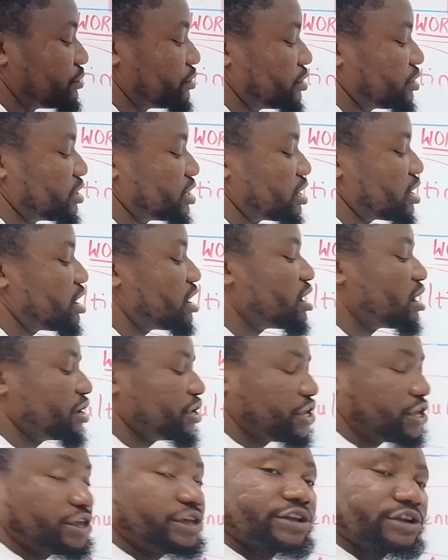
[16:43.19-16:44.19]
the
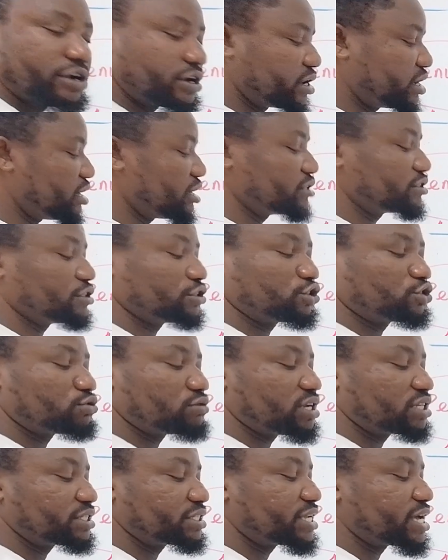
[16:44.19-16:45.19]
R here is a
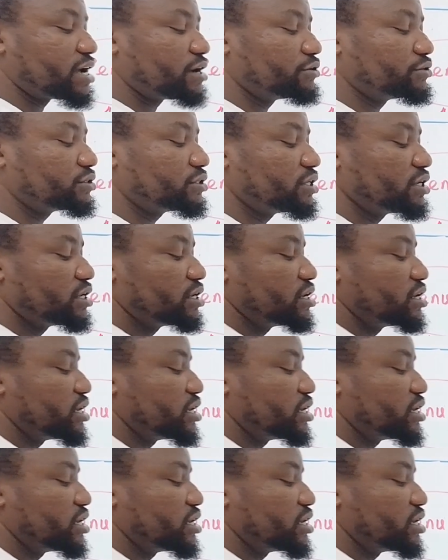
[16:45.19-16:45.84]
short sound.